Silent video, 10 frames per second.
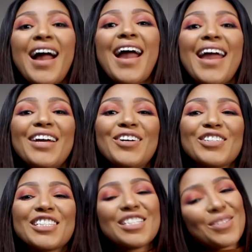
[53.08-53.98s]
Hey
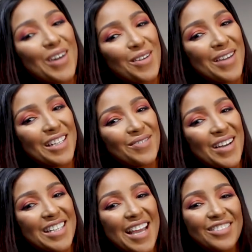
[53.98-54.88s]
gorgeous, welcome back to
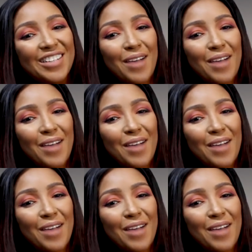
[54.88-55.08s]
my channel.